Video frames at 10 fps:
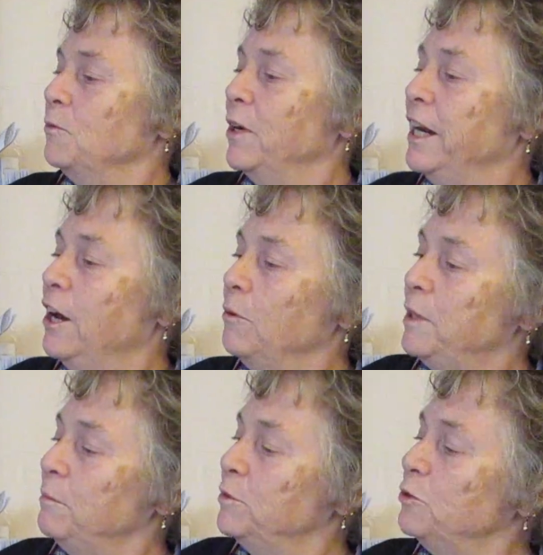We can help
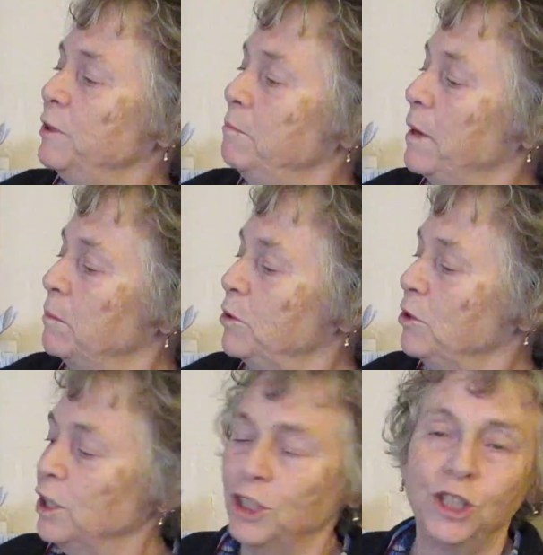them to
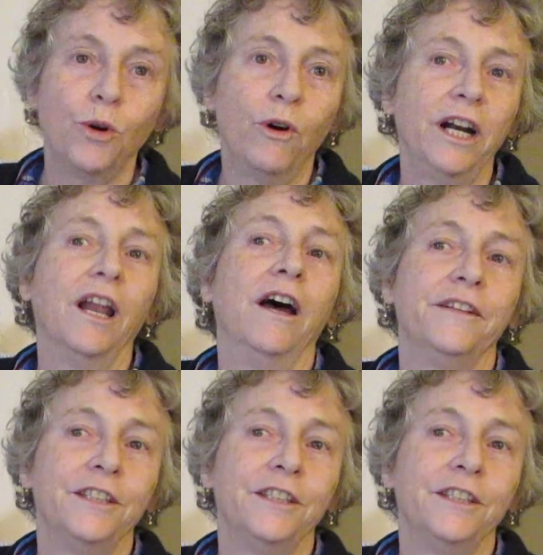remember the storyline